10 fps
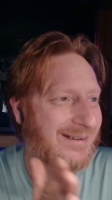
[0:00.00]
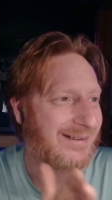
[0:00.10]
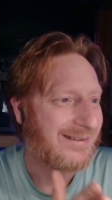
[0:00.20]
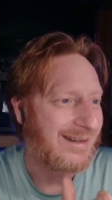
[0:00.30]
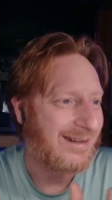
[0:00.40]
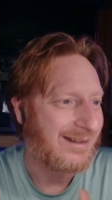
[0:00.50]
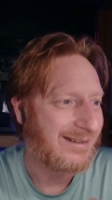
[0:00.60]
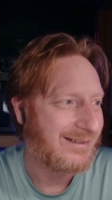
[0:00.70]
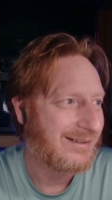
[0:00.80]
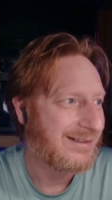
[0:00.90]
yeah.
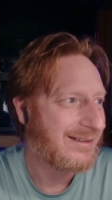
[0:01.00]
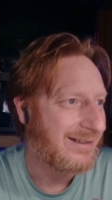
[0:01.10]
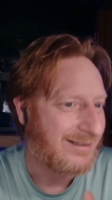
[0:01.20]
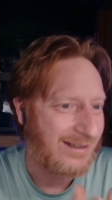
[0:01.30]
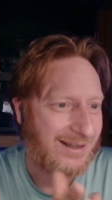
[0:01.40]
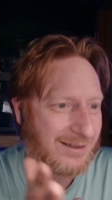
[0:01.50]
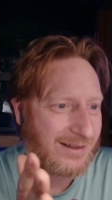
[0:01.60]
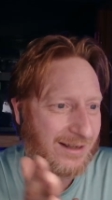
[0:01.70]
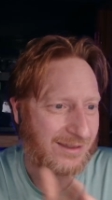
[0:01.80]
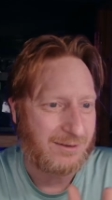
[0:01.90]
No,
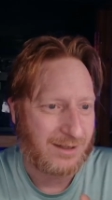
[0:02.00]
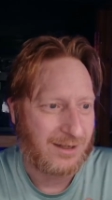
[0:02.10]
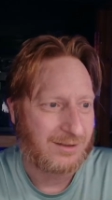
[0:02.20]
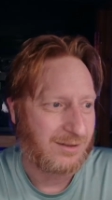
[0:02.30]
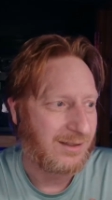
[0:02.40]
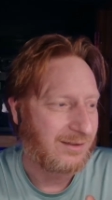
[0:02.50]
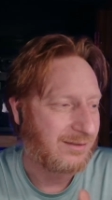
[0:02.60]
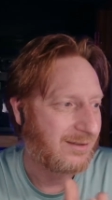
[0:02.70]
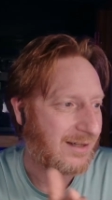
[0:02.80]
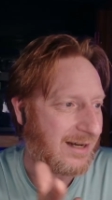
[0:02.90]
I think we're gonna do
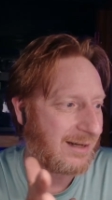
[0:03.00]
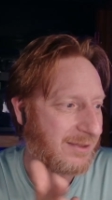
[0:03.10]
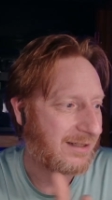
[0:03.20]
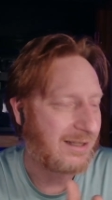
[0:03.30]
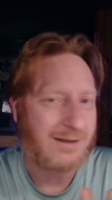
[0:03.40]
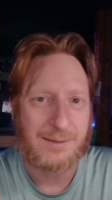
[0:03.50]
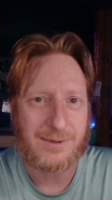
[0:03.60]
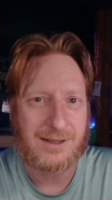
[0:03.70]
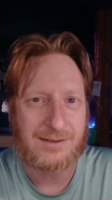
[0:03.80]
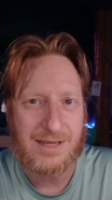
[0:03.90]
this. I'm gonna get. I'm
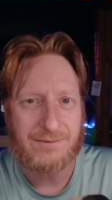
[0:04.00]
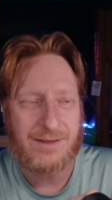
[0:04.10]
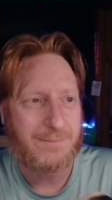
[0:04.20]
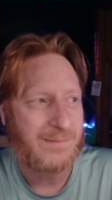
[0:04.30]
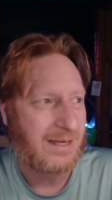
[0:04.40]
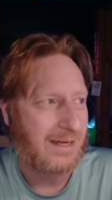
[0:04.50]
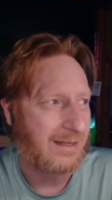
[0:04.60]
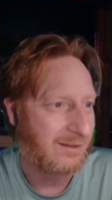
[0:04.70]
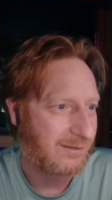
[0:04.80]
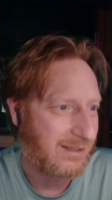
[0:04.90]
gonna save up.
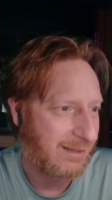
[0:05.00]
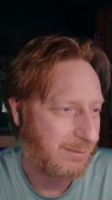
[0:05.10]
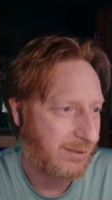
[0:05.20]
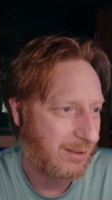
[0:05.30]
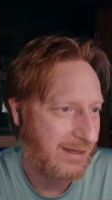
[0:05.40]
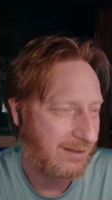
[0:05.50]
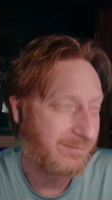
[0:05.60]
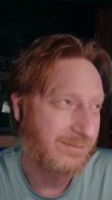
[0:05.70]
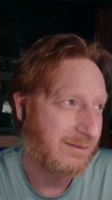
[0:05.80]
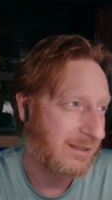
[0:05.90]
It'll take me probably
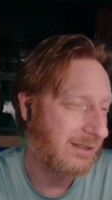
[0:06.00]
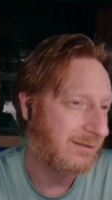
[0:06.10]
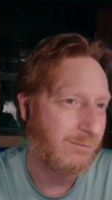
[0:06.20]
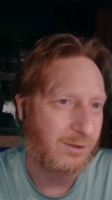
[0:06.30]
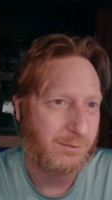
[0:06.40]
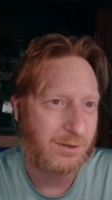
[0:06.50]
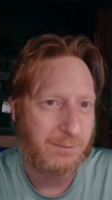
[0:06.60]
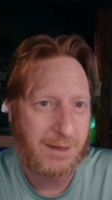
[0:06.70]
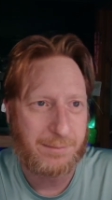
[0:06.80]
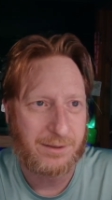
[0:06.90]
about. Well, with the way
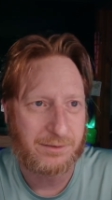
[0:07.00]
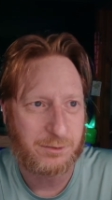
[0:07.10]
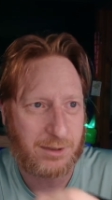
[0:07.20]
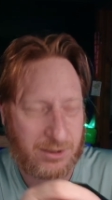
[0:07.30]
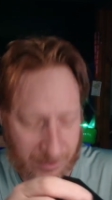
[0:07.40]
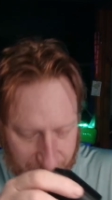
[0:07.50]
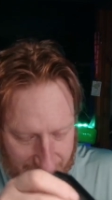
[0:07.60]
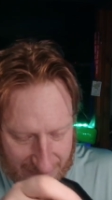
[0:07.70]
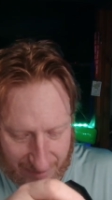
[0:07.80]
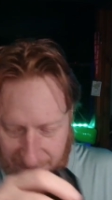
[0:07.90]
my bill situation is
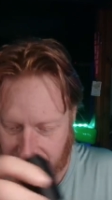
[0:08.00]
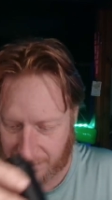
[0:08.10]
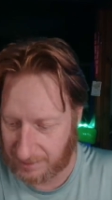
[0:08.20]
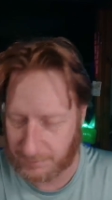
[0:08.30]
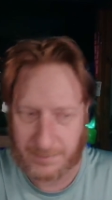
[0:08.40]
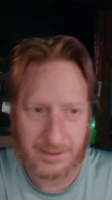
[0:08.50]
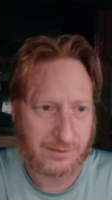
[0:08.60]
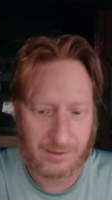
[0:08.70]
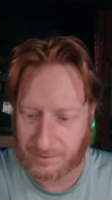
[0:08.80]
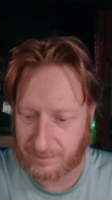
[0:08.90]
right now, I got everybody
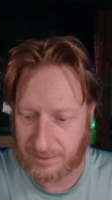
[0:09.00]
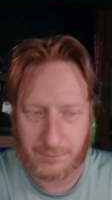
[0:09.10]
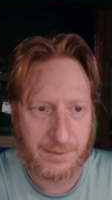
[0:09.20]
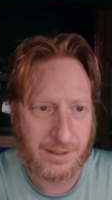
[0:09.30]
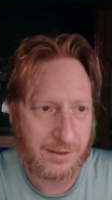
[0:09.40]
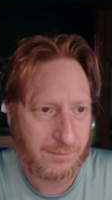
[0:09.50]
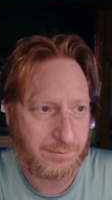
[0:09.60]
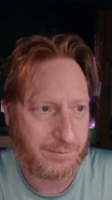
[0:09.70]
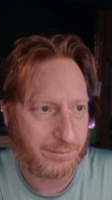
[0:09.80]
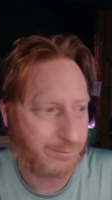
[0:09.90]
and their
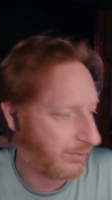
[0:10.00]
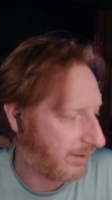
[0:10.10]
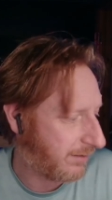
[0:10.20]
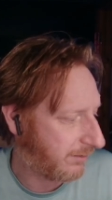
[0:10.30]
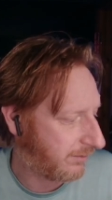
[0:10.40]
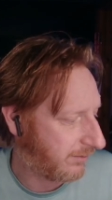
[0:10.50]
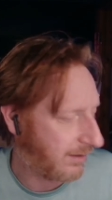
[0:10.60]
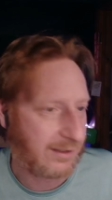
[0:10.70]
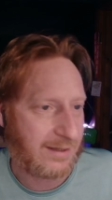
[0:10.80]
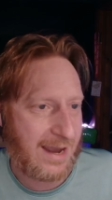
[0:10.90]
brothers
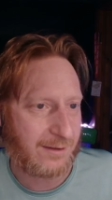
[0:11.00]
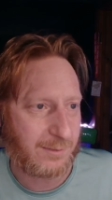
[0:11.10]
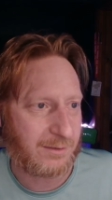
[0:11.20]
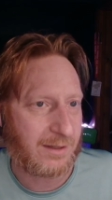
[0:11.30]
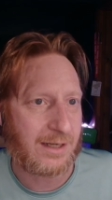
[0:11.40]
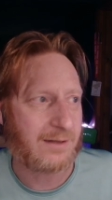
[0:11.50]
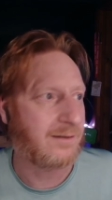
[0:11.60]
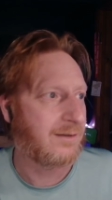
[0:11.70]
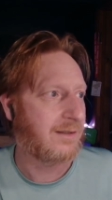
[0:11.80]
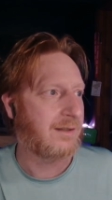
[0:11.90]
like counting me right now.
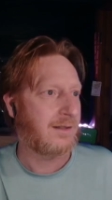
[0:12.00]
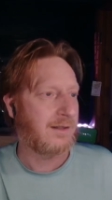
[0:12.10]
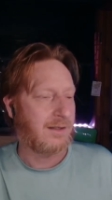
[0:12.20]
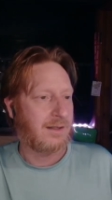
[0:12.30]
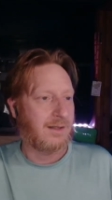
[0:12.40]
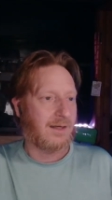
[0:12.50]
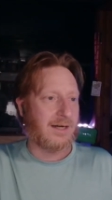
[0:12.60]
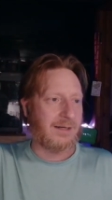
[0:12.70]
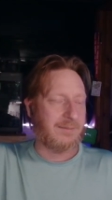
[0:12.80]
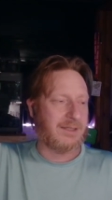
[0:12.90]

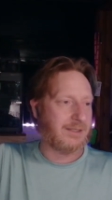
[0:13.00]
Um,